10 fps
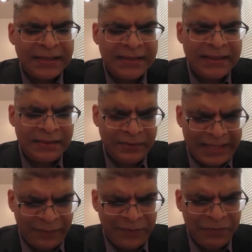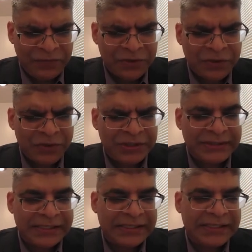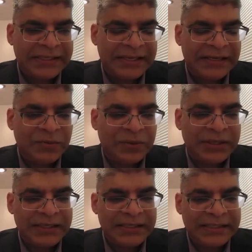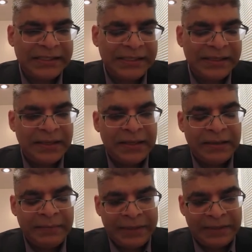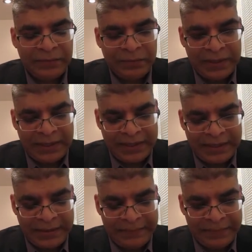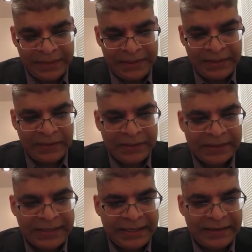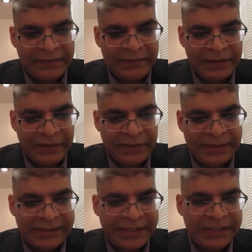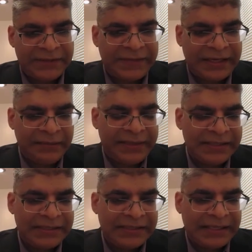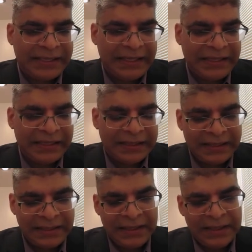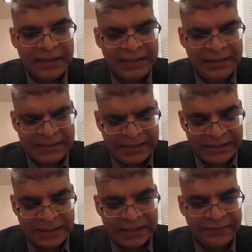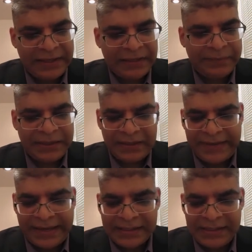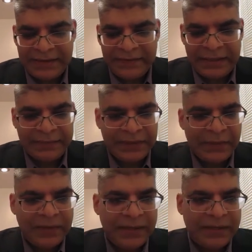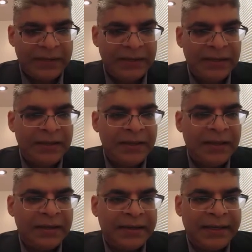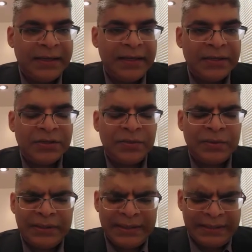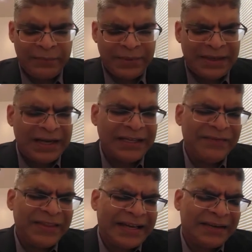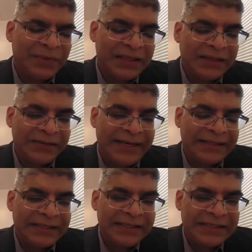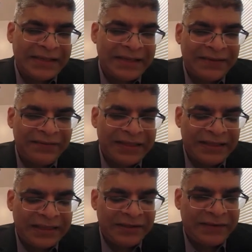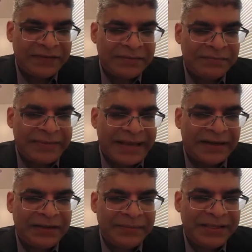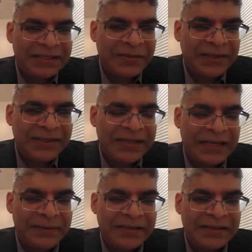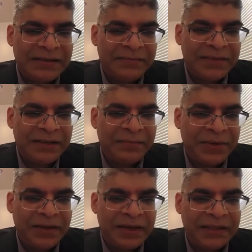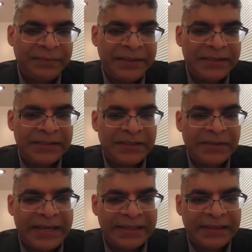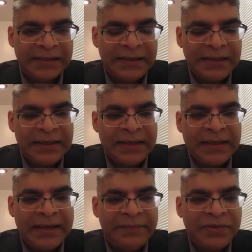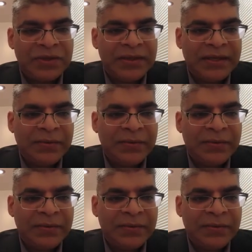now we moved to social distancing and quarantine, but there's a lot of utilization of telemedicine, telehealth, and there's like drug development and vaccine development going on, right? So with all of that, with the three entities, now that you have some background, let me just quickly talk about some putting all the pieces together. So